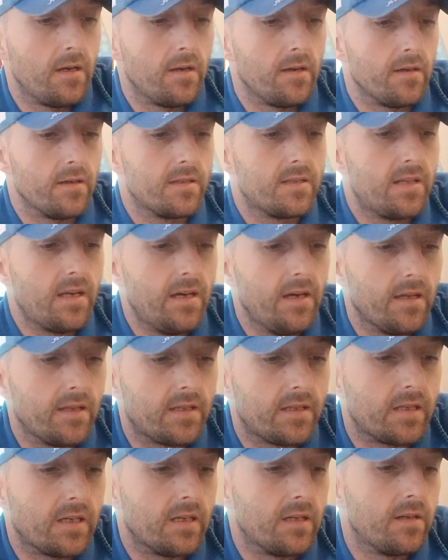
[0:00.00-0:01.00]
Is that
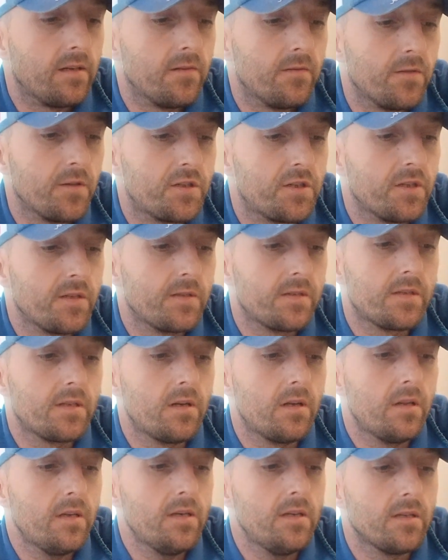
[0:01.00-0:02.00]
which is
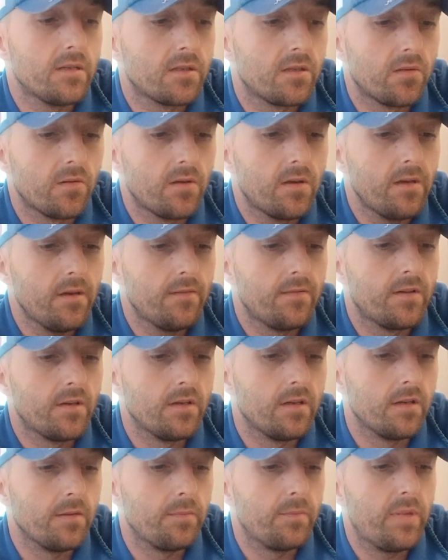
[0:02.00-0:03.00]
released to give
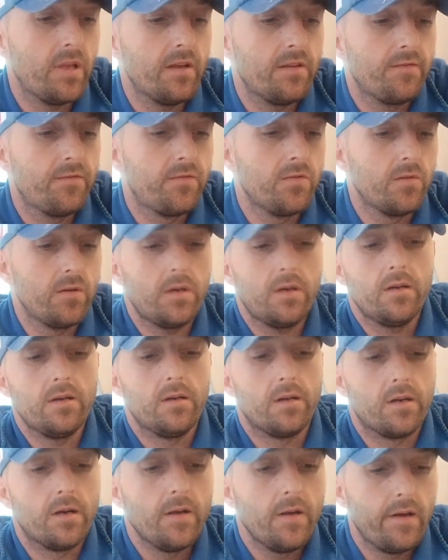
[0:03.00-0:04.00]
the plant full
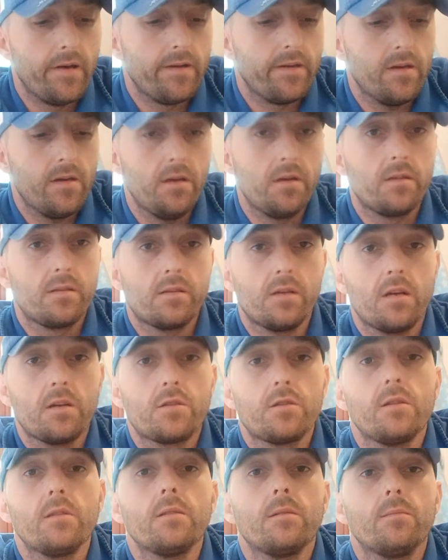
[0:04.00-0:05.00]
year. Yeah, it's
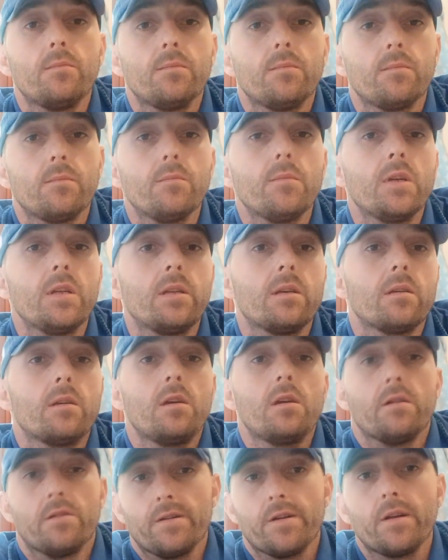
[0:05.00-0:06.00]
actually meaning
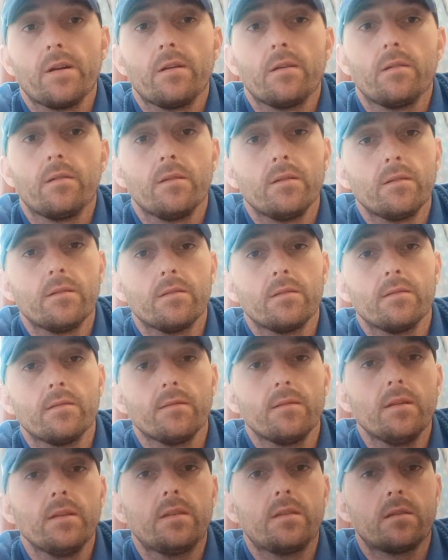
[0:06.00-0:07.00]
year. In
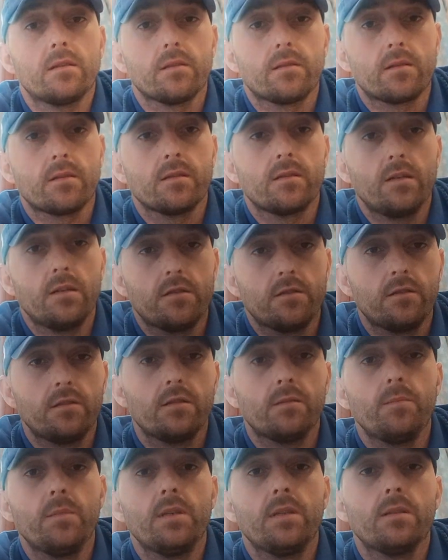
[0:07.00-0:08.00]
literal translation,
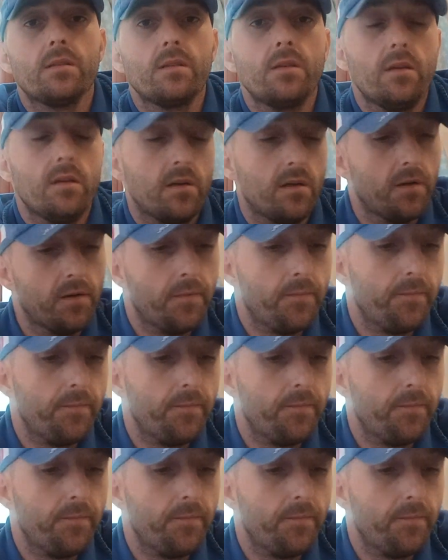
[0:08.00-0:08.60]
it means year.